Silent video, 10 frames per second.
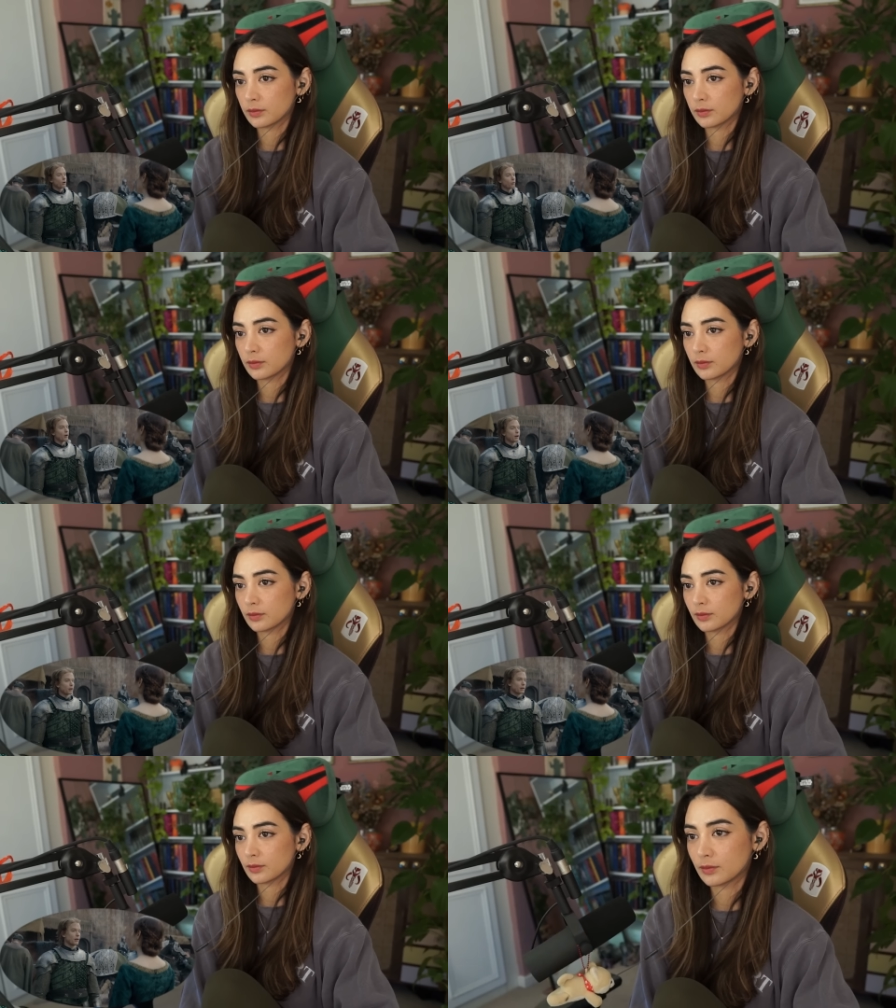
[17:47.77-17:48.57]

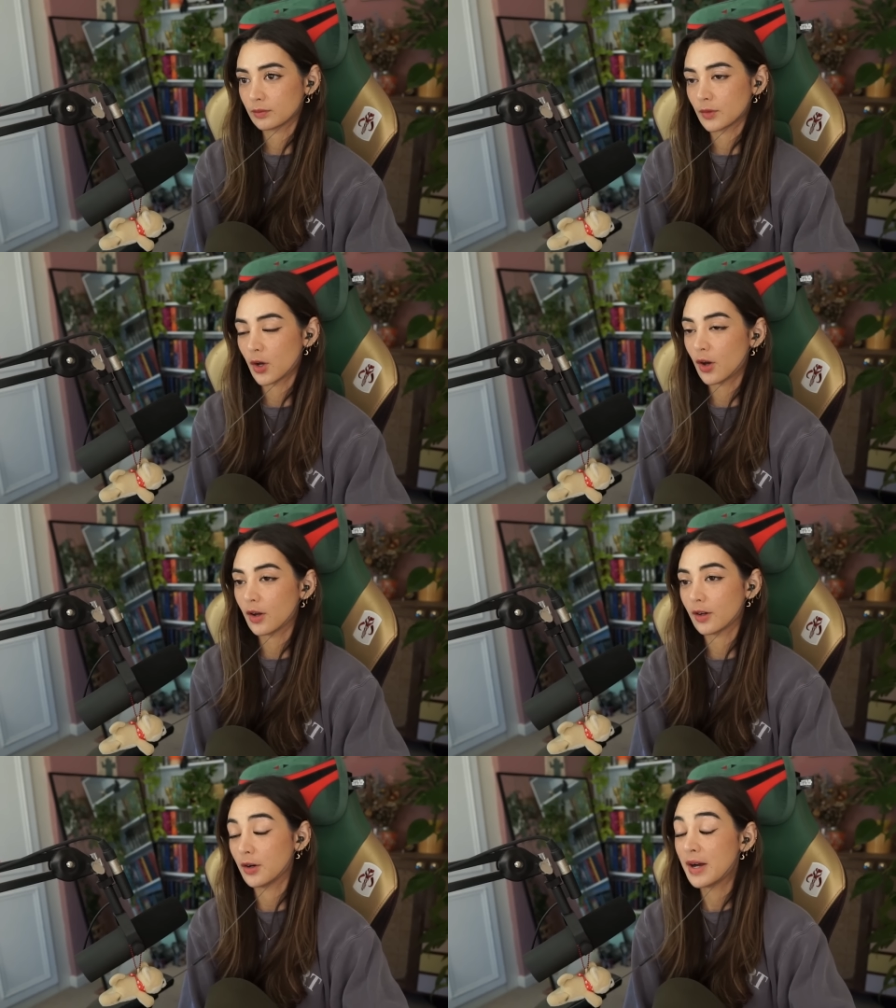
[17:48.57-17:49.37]
Wow. Uh,
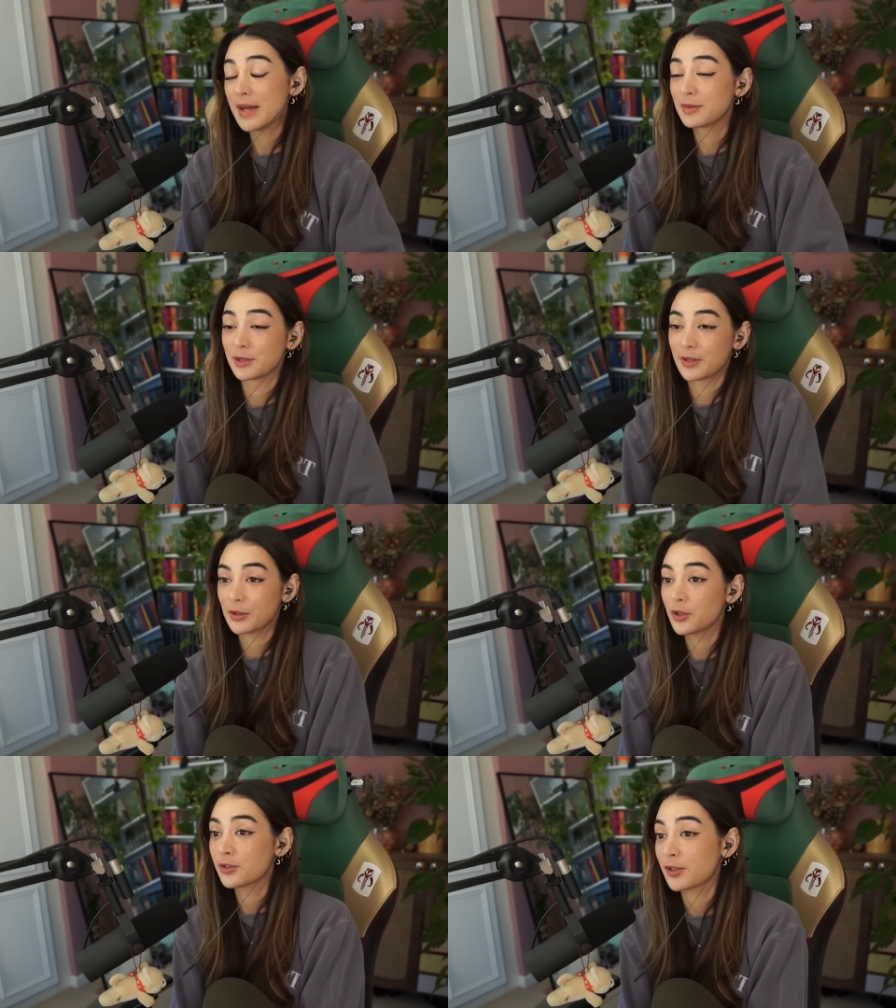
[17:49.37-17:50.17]
oh, him, sorry,
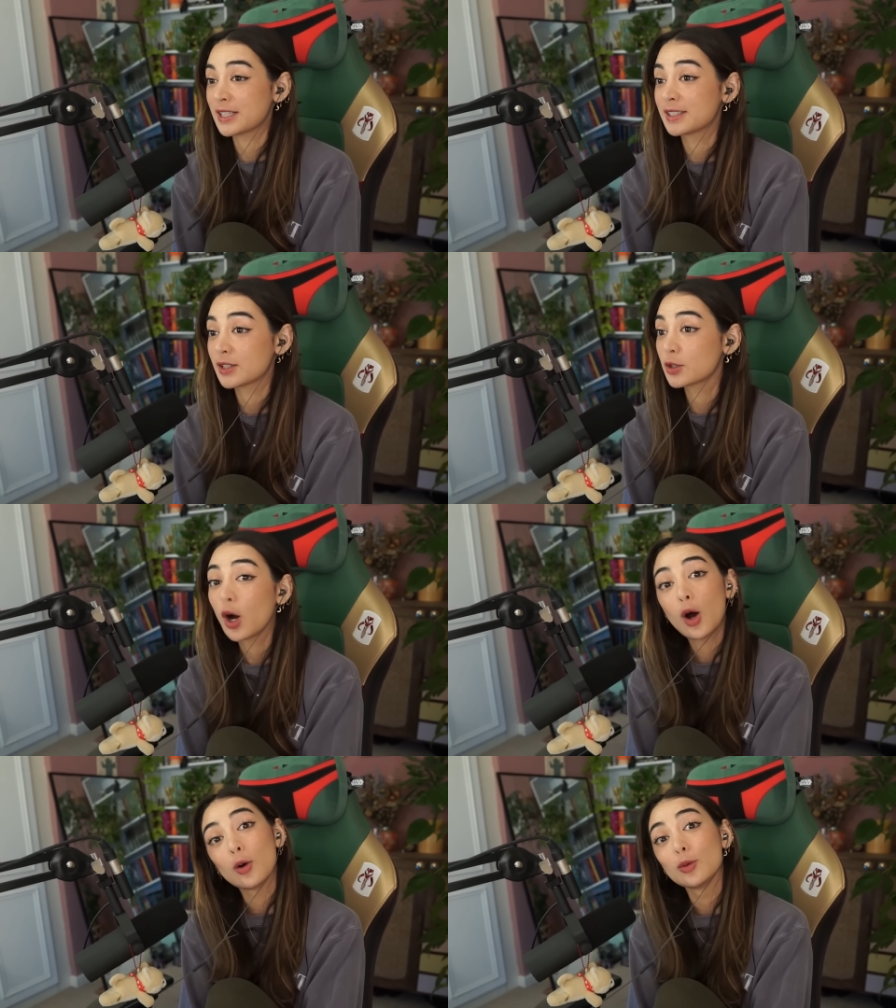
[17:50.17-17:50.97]
or Criston
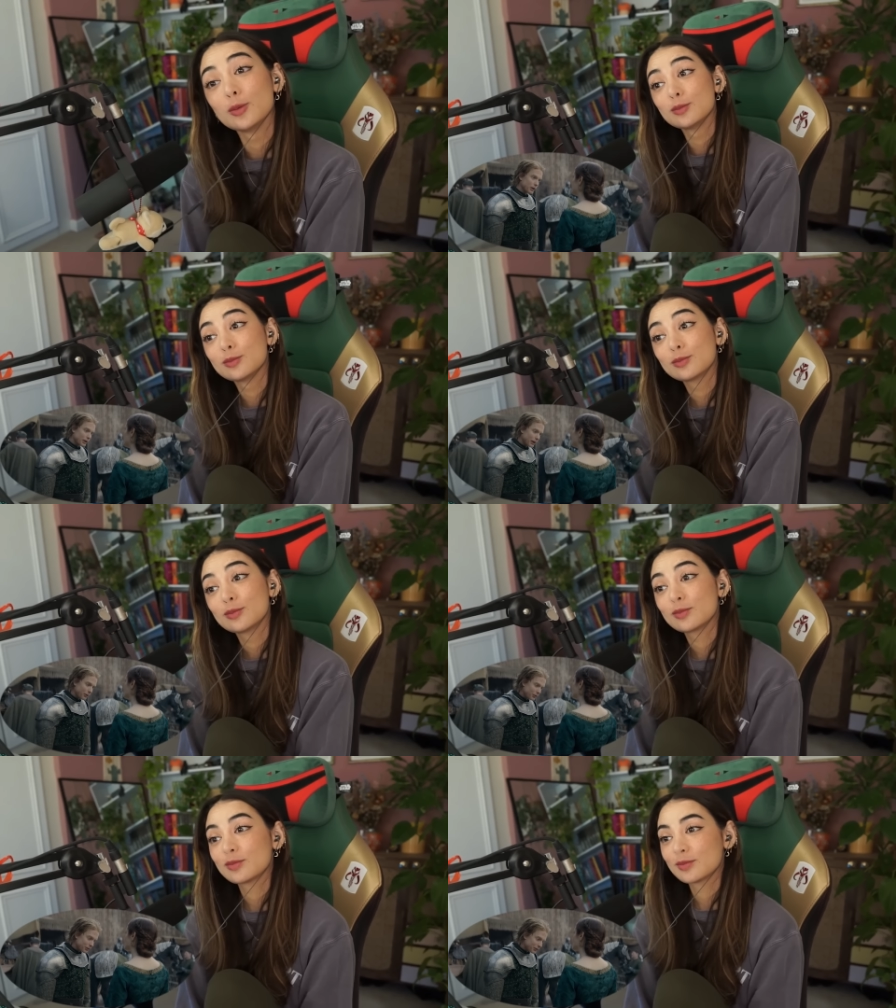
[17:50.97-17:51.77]
Cole.
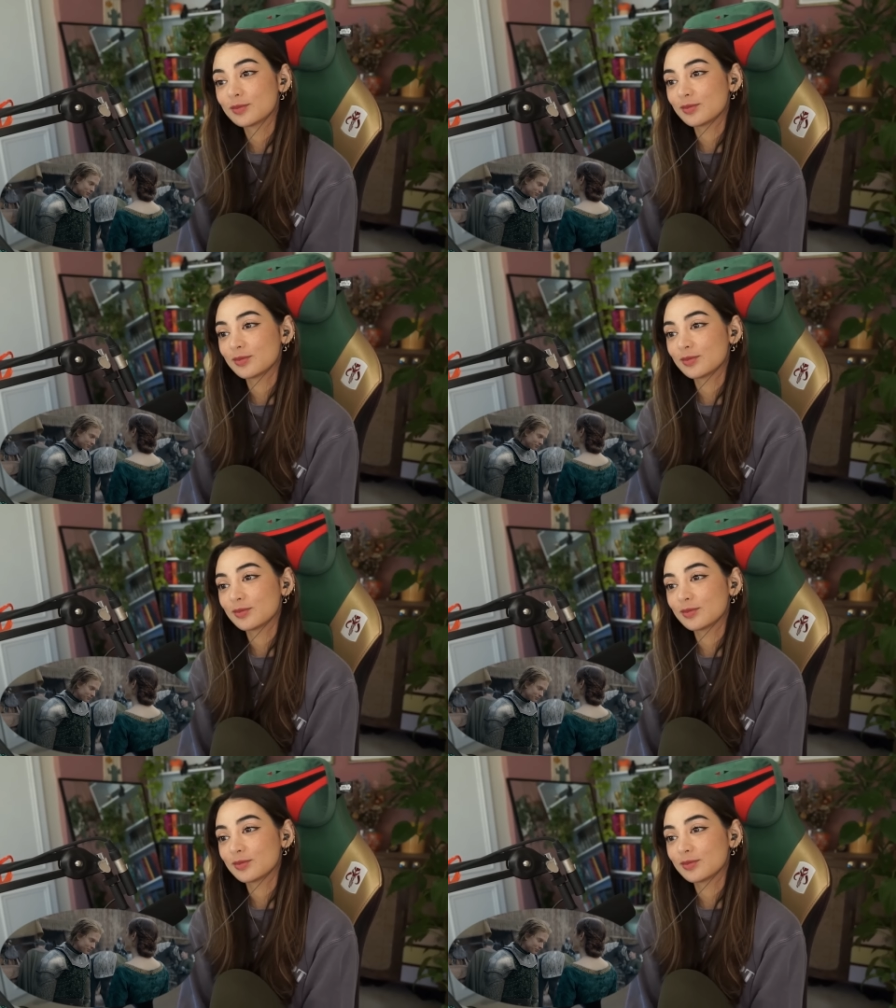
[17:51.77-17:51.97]
Dowager.